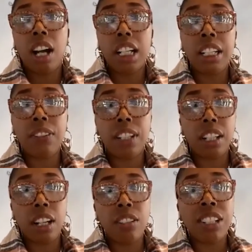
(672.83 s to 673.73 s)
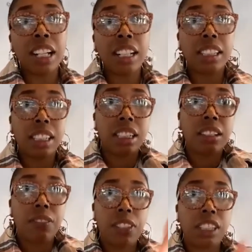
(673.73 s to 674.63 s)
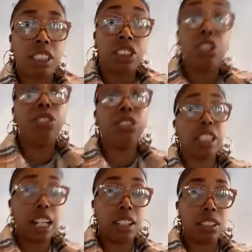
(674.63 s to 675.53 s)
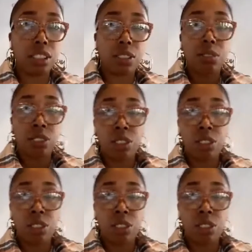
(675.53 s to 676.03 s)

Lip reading: even not necessarily vintage new styles or